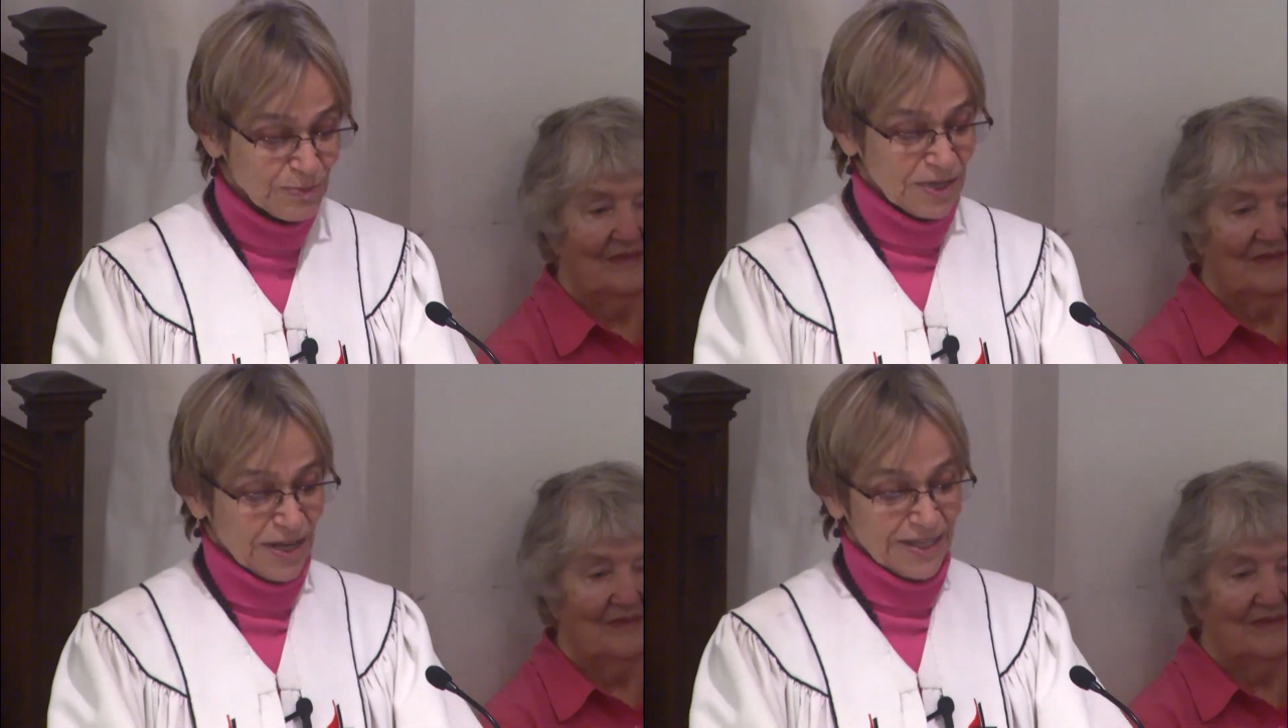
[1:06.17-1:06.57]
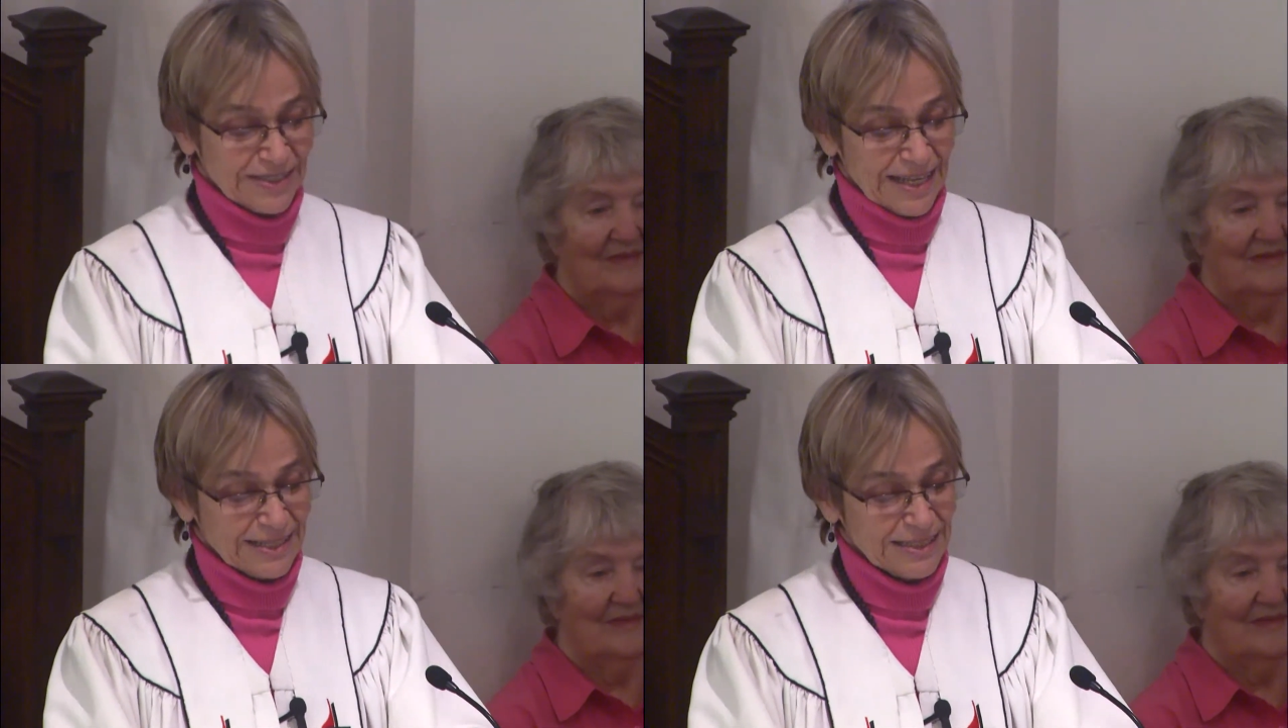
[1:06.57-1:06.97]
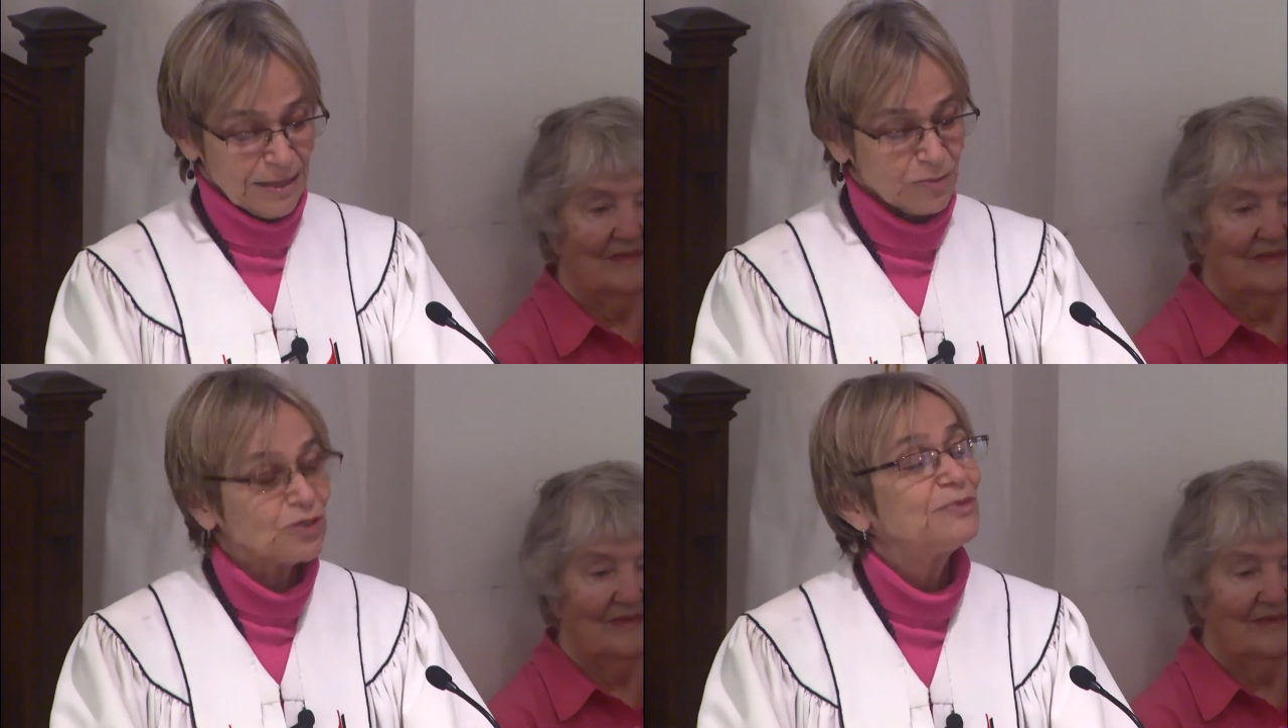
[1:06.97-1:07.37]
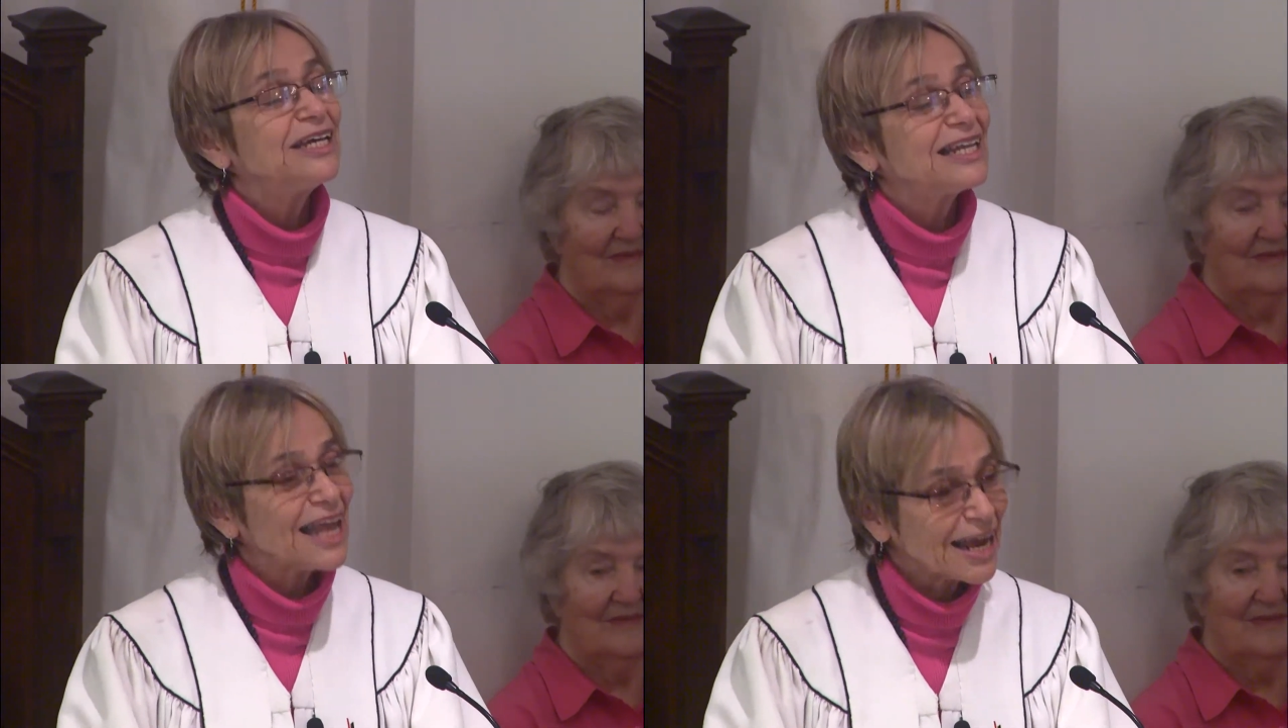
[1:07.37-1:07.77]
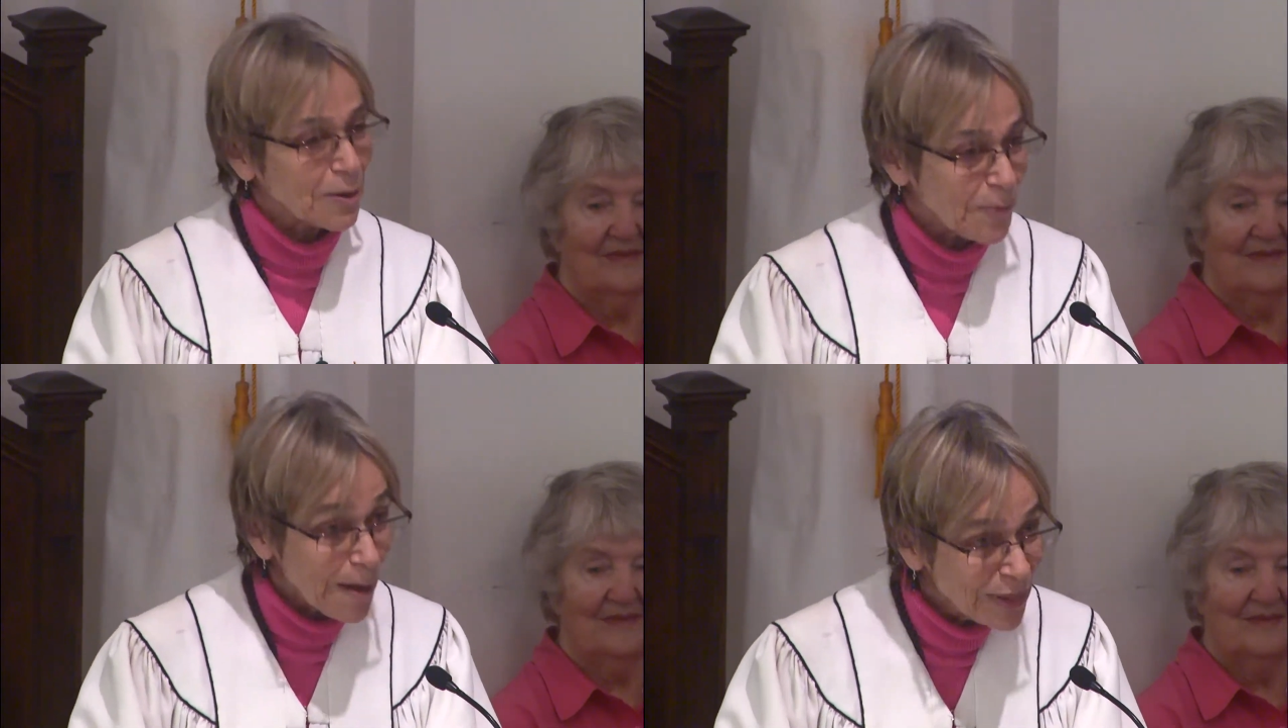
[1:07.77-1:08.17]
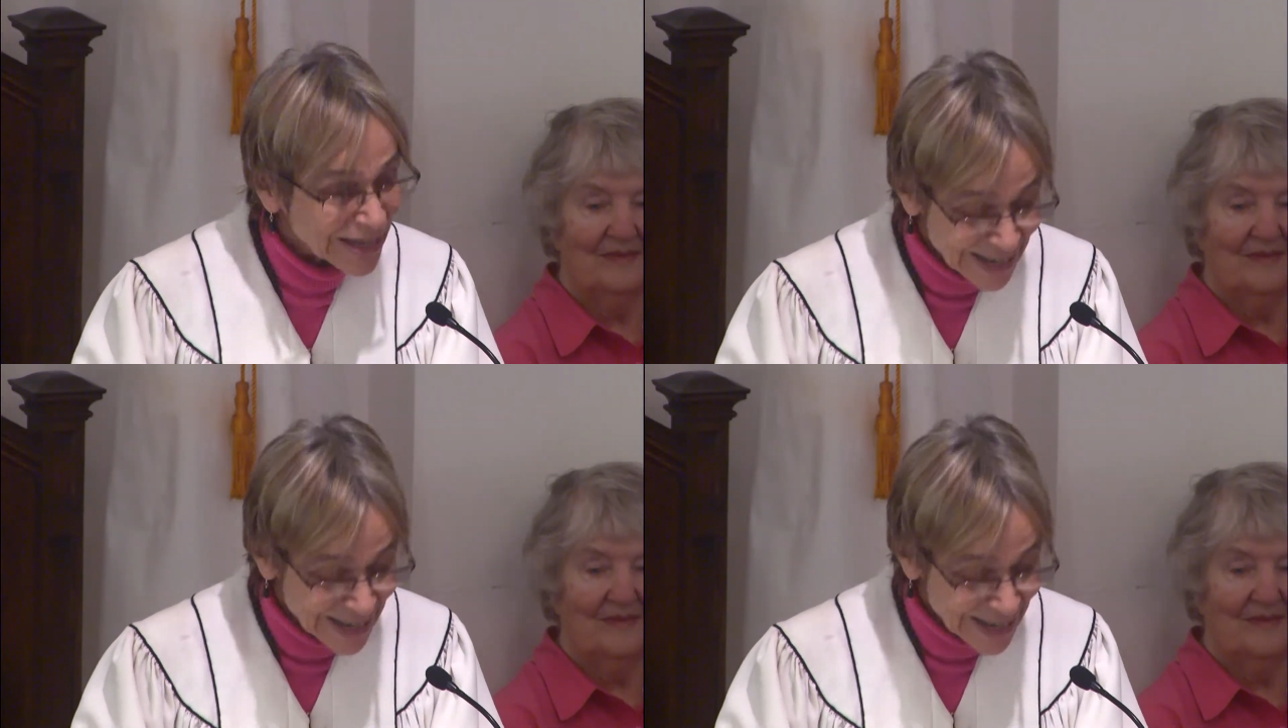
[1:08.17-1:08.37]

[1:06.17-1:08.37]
because they seemed to me like a public